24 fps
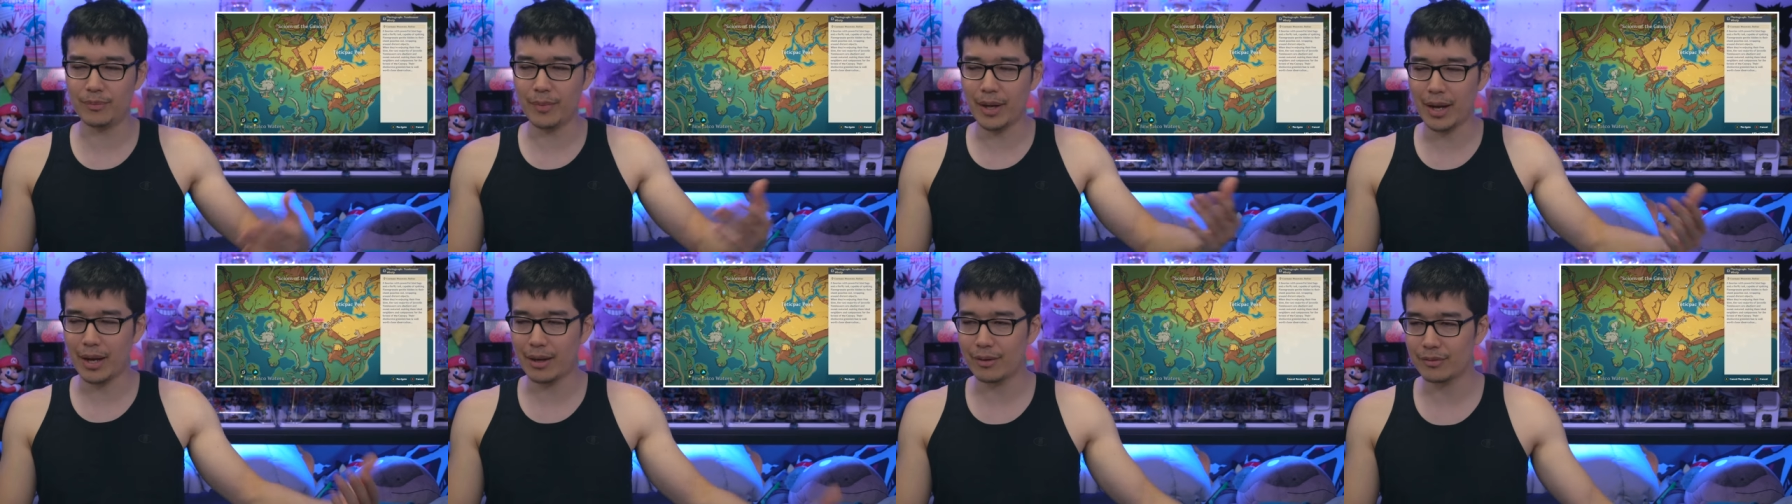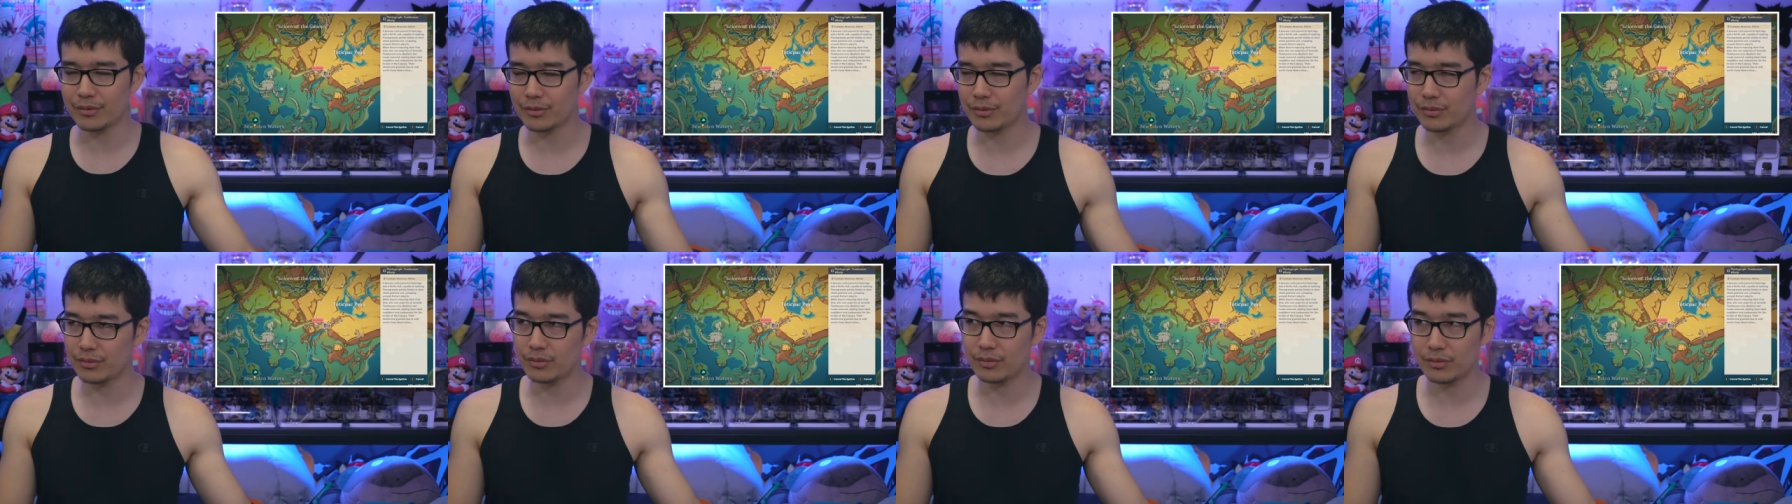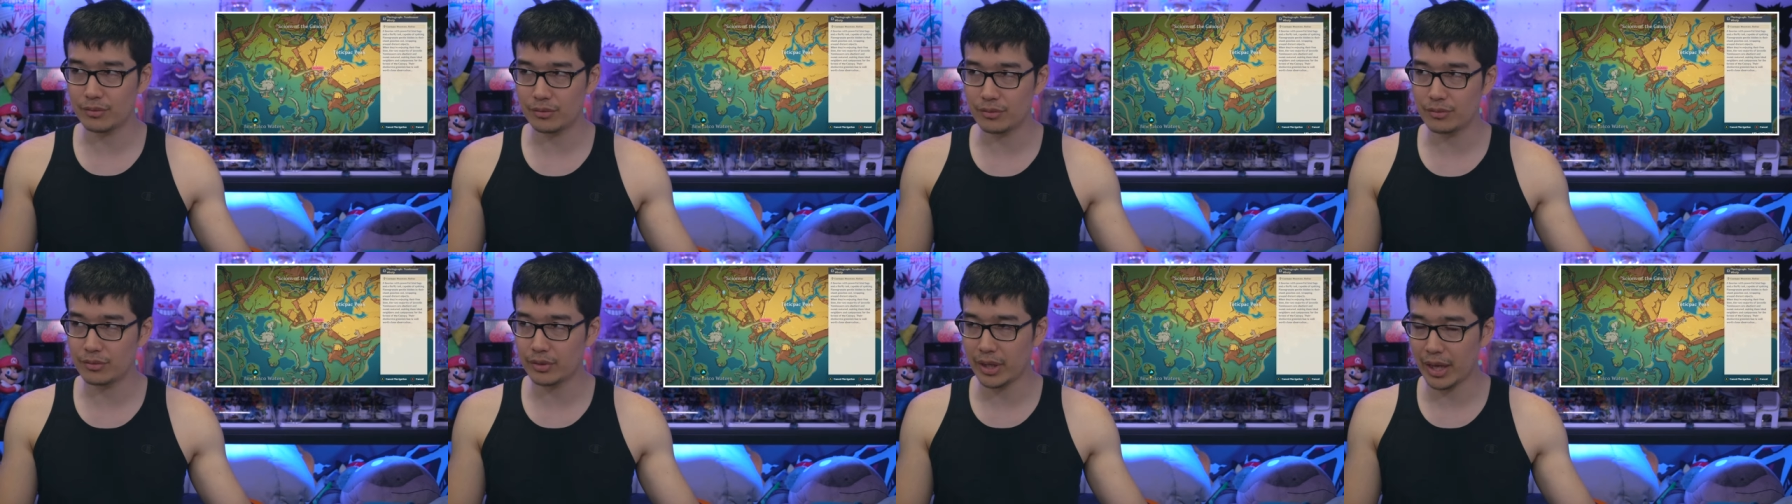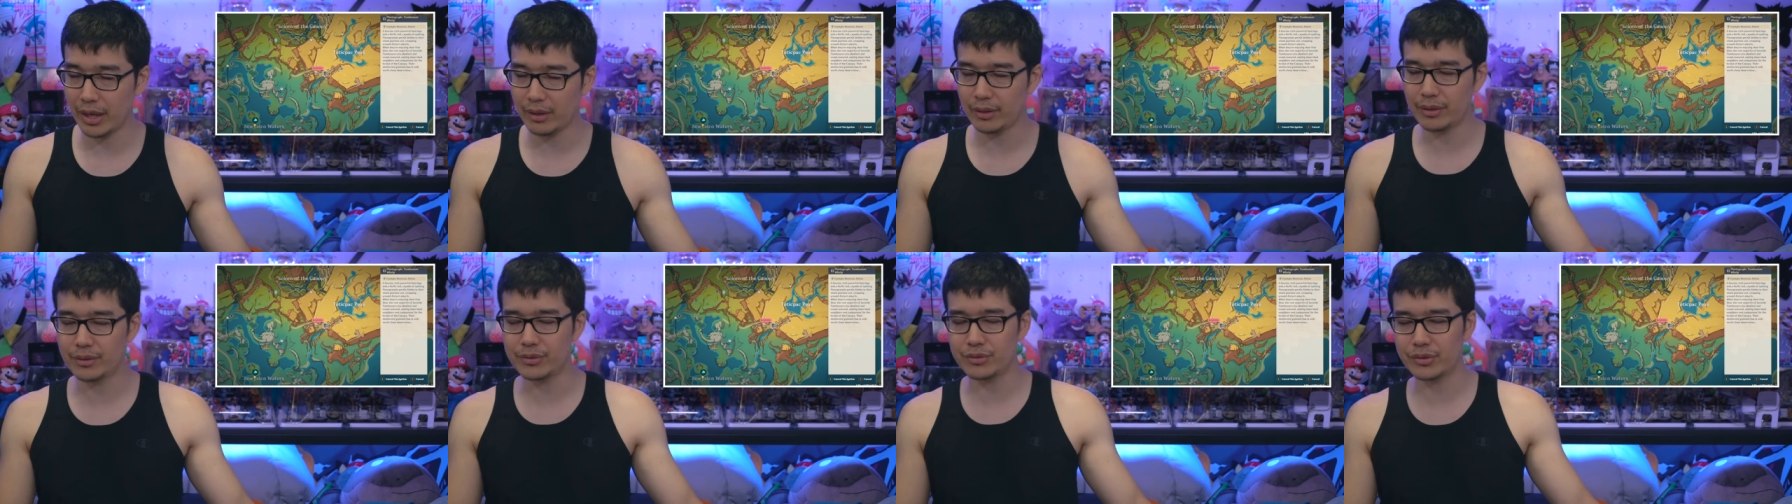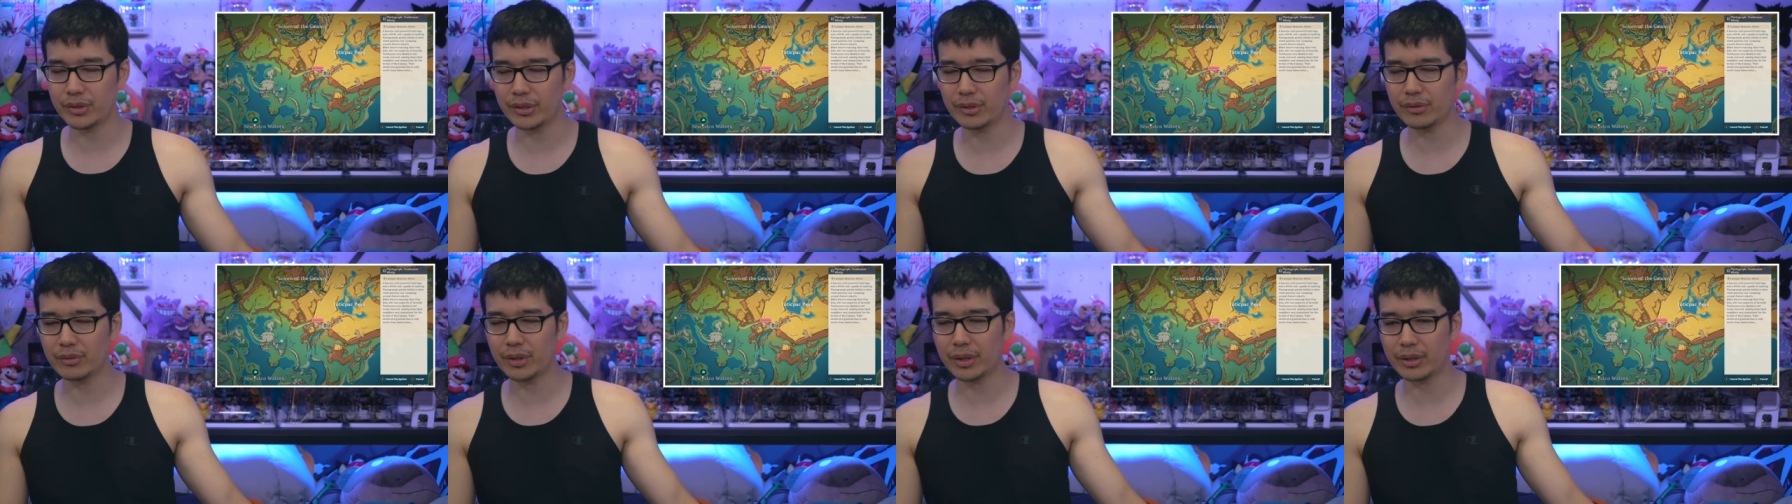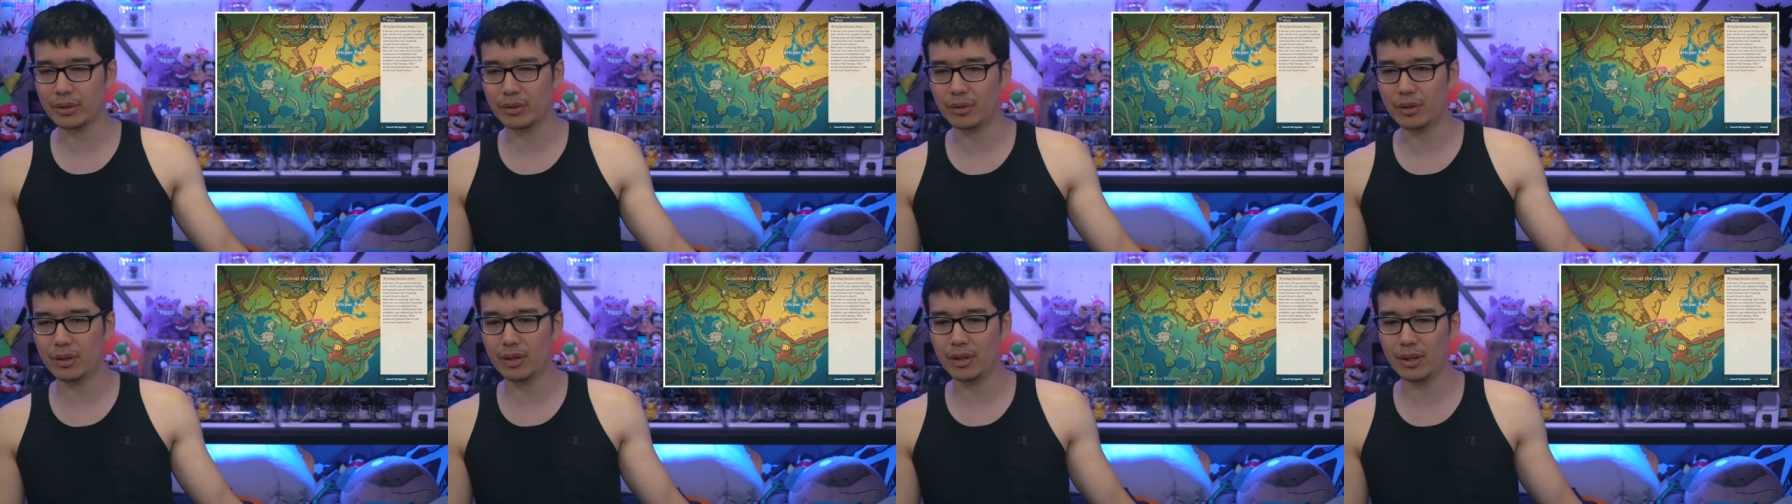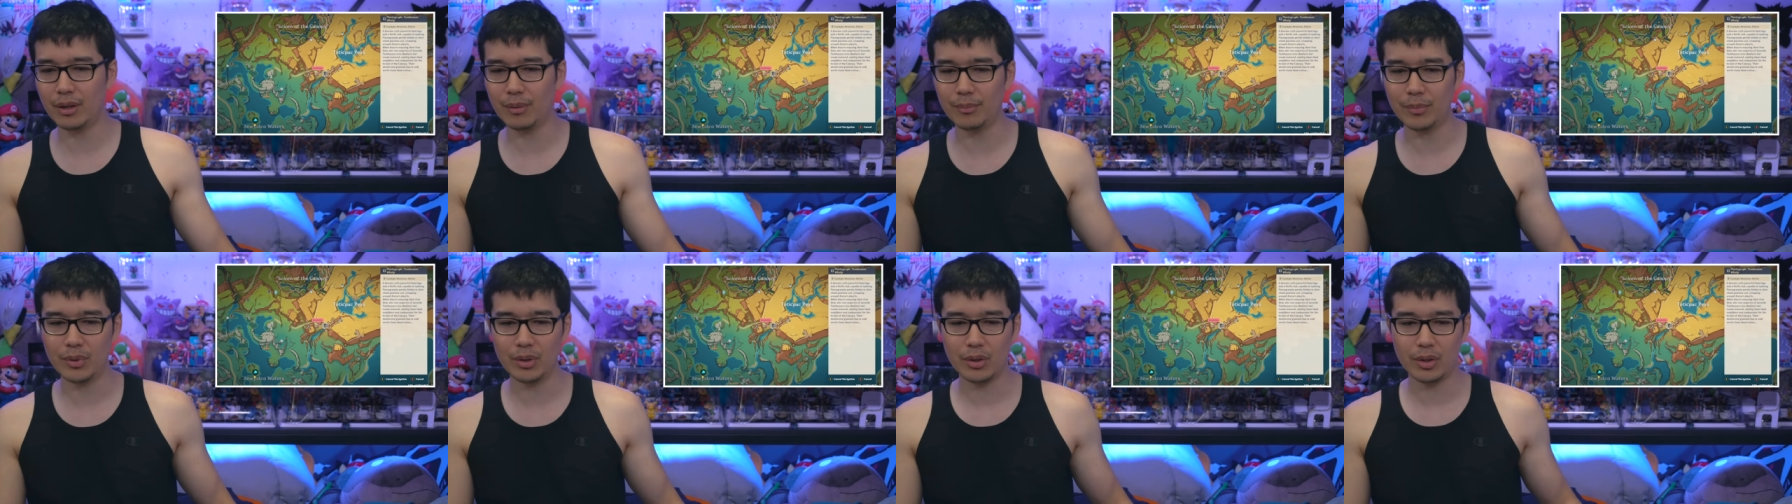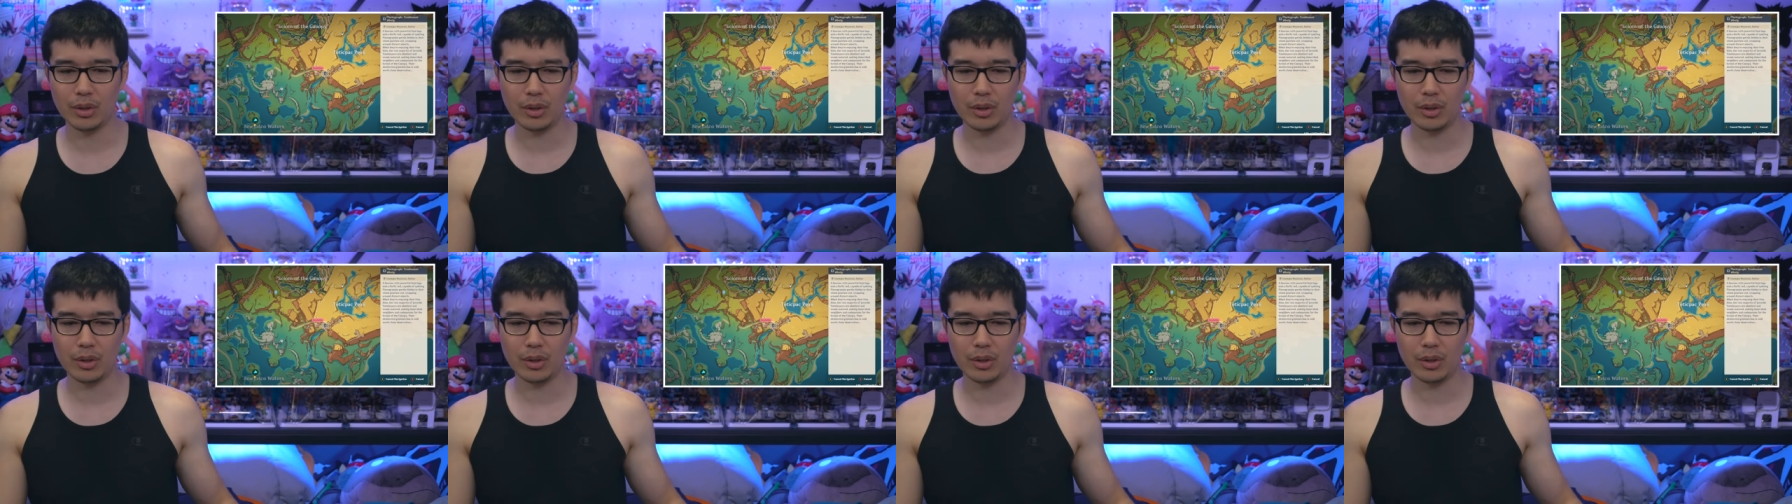that Natlan Trader like um